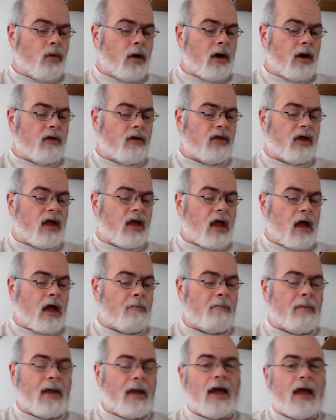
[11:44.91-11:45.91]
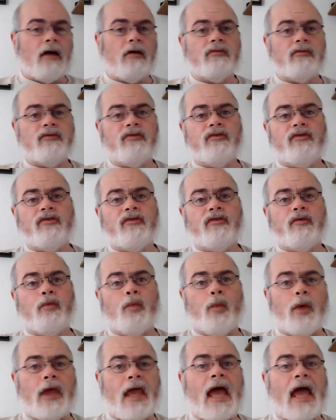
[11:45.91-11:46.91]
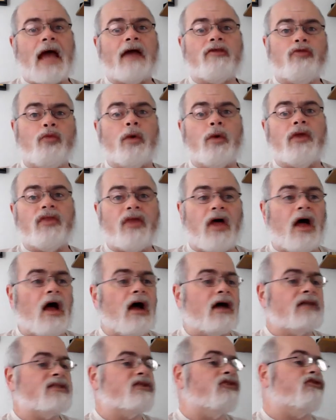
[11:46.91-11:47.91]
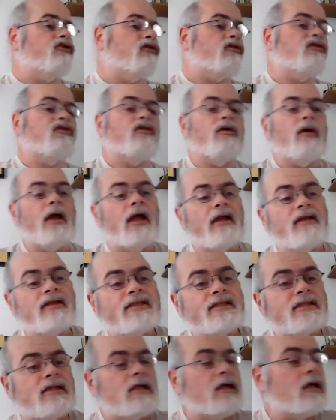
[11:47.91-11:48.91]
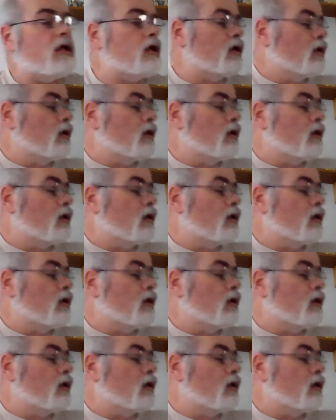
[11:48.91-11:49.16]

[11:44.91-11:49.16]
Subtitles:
where compounds react with oxygen. So hence